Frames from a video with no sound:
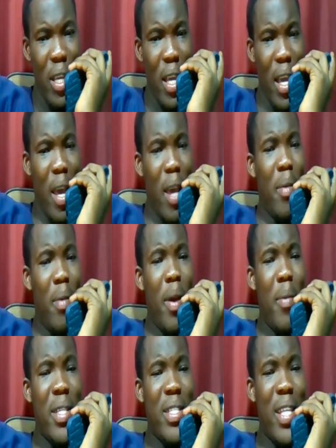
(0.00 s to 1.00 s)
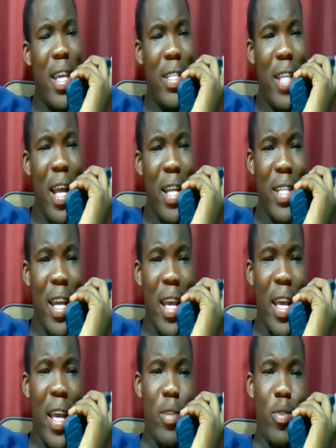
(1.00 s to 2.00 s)
when Bawumia is sitting there
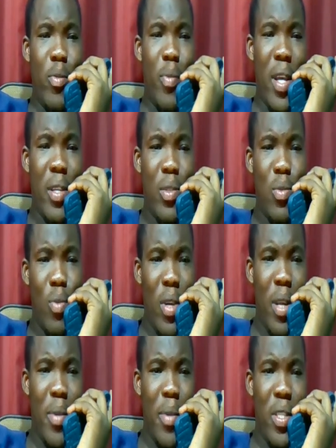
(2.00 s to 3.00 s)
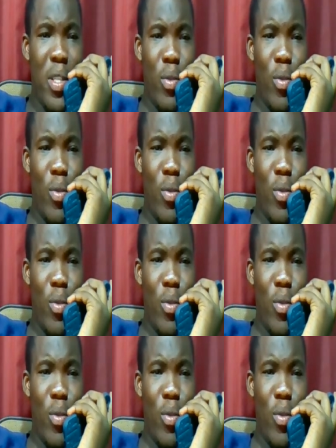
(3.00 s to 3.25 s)
today and saying to